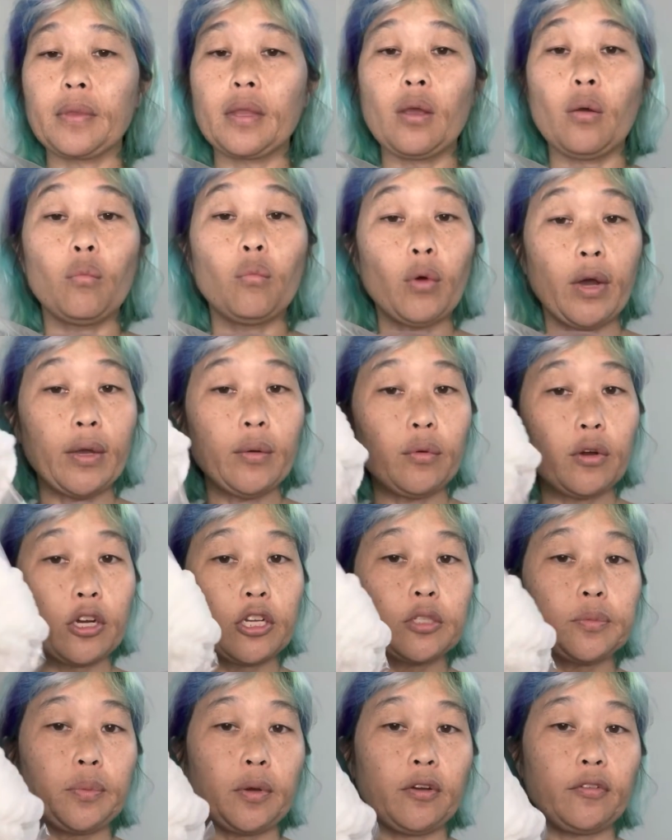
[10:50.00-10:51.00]
white
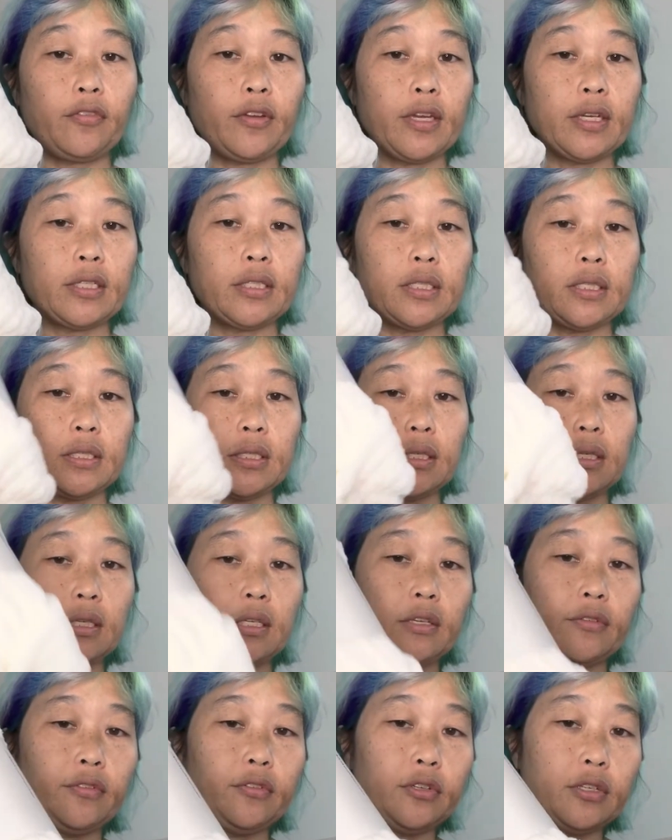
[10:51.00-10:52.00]
works perfect.
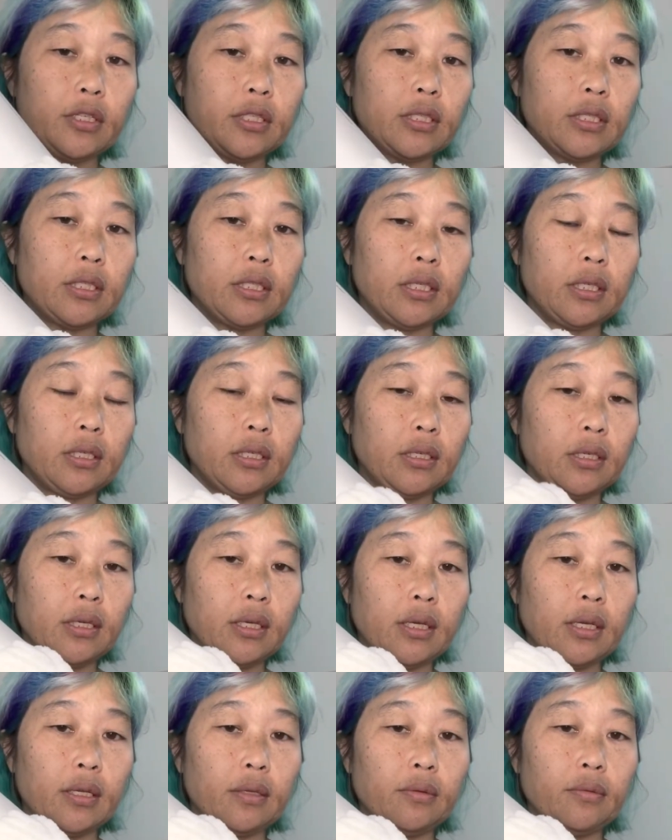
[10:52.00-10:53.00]
If you can see,
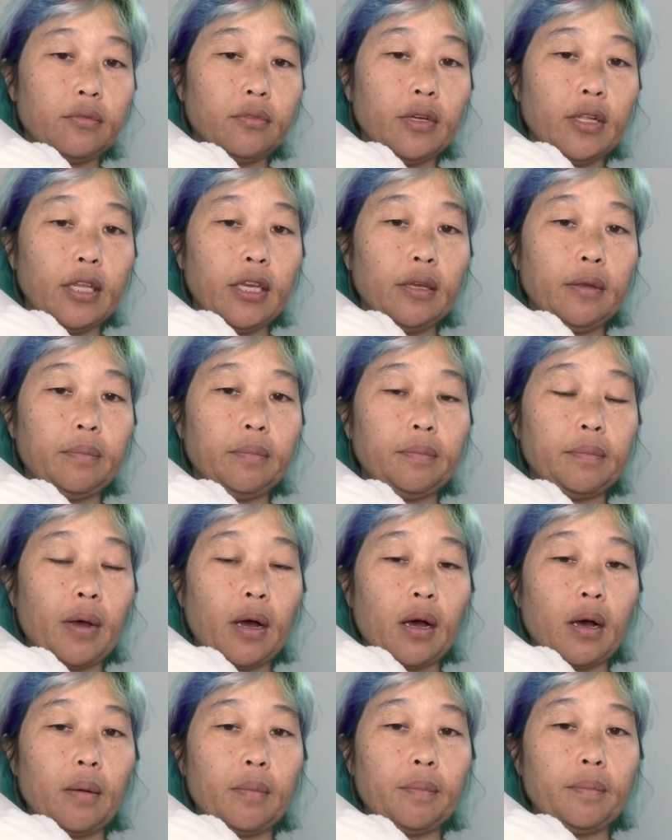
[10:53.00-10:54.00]
it really
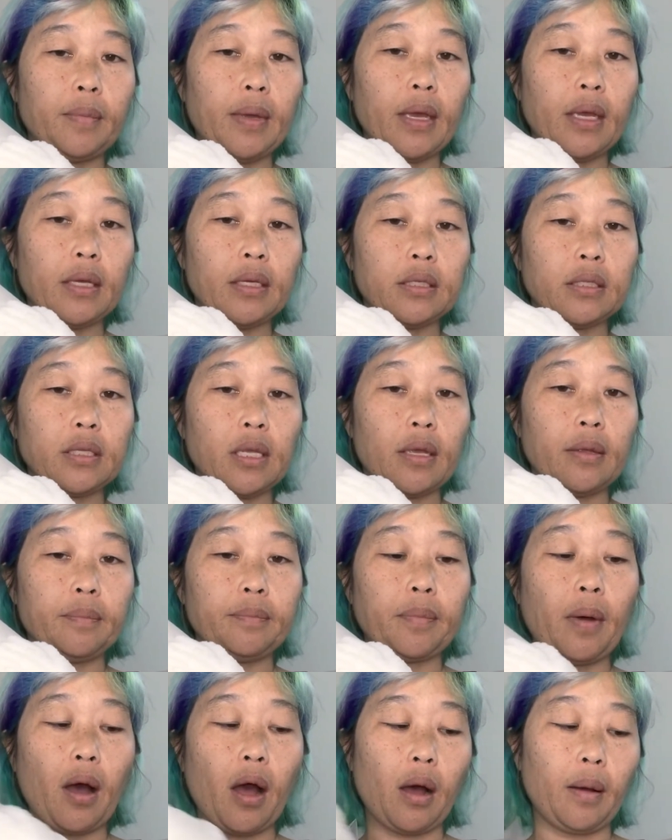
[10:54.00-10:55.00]
makes it
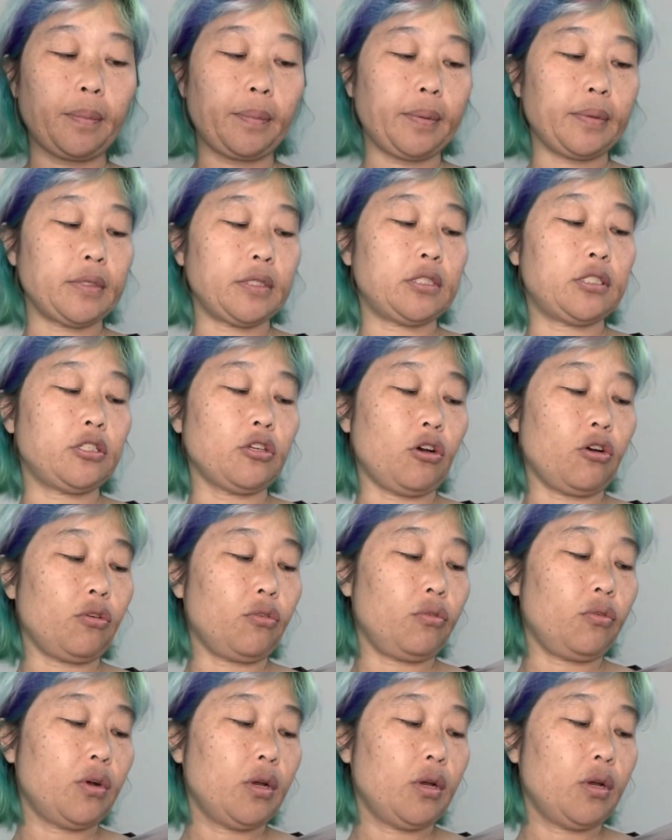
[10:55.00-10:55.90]
pop. So